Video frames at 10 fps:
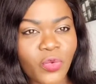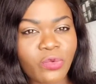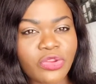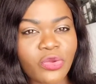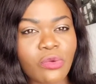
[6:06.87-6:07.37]

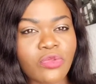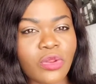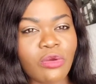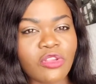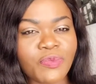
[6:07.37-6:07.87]
when she goes to
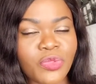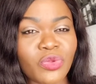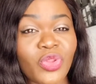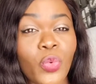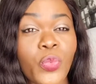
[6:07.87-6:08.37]
the
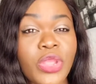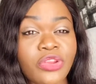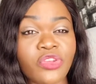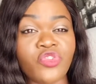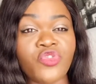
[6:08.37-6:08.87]
hospital, the way
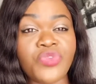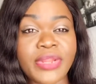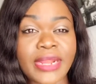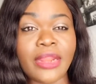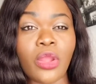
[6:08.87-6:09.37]
she's
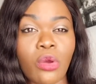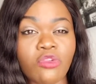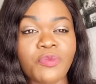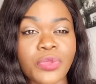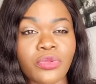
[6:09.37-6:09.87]
treated at the
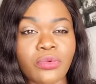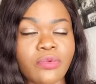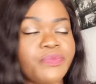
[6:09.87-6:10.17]
hospital,